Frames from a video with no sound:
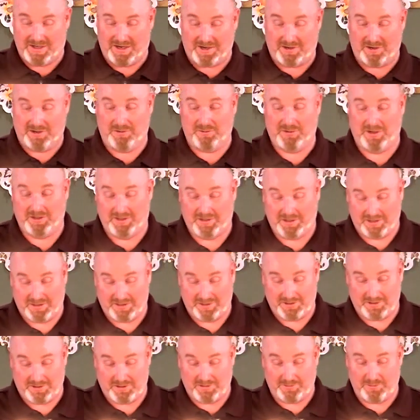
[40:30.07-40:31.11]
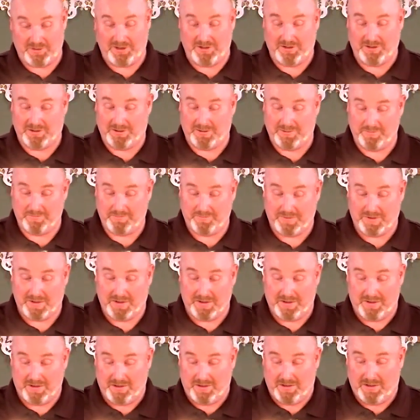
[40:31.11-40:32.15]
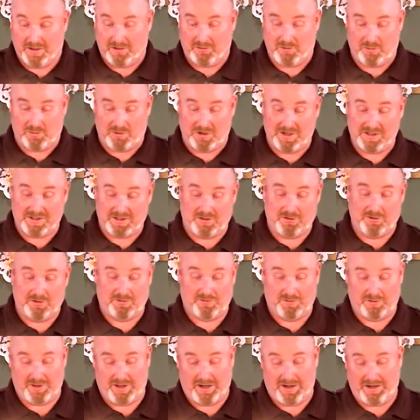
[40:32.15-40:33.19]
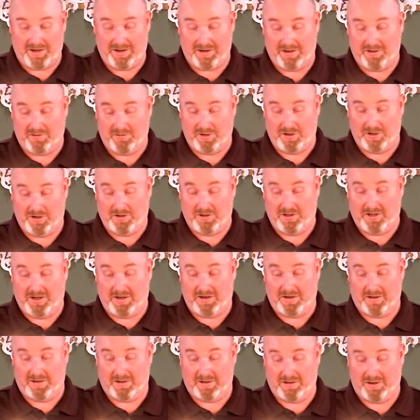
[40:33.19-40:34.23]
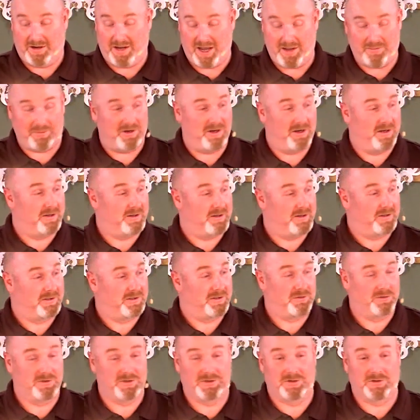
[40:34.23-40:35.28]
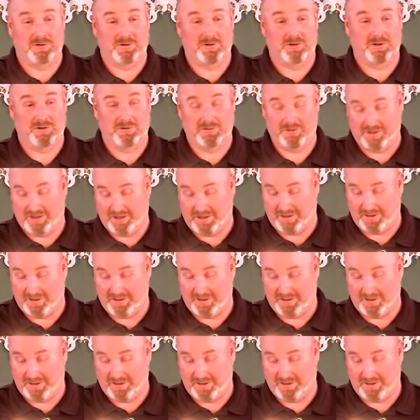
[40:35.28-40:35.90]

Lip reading: going to be the end-all, be-all. And we praise the Lord for that, and we all like a happy ending to a story, do we not?